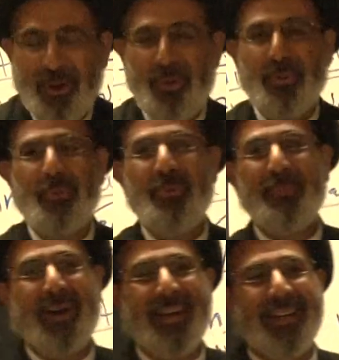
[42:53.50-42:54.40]

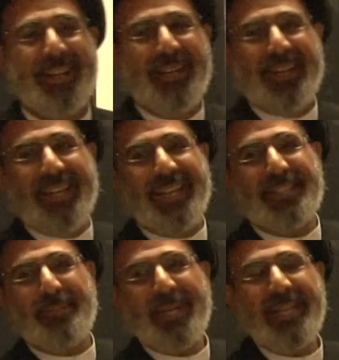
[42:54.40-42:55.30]
Hukuma,
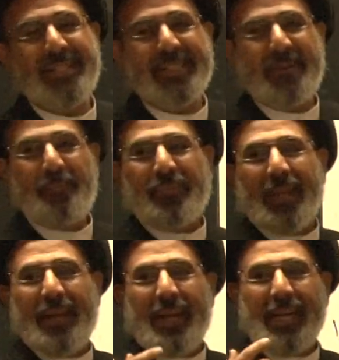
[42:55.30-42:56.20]
it means
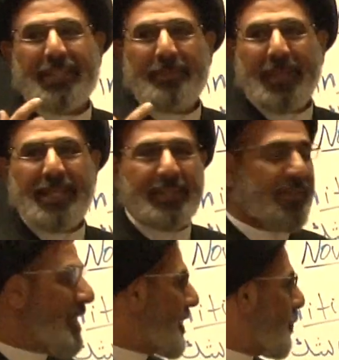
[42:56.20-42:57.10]

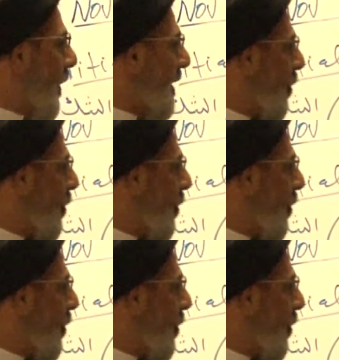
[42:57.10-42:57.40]
this one